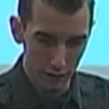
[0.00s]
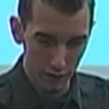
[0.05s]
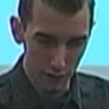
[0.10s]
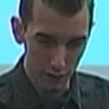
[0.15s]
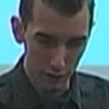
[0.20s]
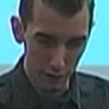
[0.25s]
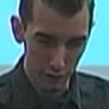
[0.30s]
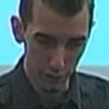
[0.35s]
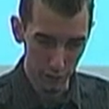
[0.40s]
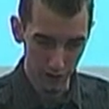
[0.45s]

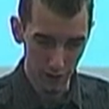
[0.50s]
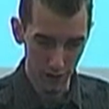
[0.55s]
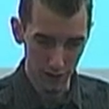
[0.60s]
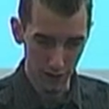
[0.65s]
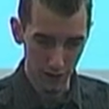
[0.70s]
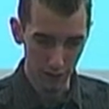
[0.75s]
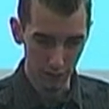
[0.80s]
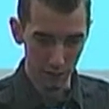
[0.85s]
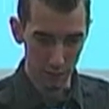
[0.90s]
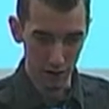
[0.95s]
So first,
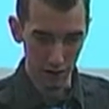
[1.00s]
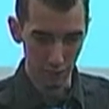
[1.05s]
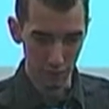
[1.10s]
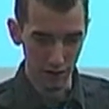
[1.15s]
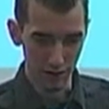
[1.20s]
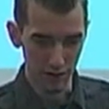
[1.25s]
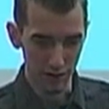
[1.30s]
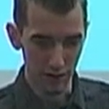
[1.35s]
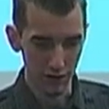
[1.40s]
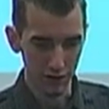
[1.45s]
as I kind of
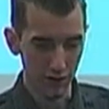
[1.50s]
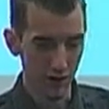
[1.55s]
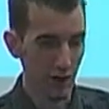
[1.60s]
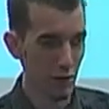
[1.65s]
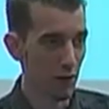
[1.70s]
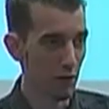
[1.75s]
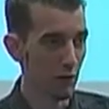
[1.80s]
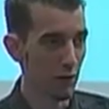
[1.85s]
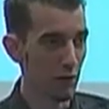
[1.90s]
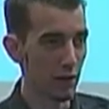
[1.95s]
mentioned yesterday,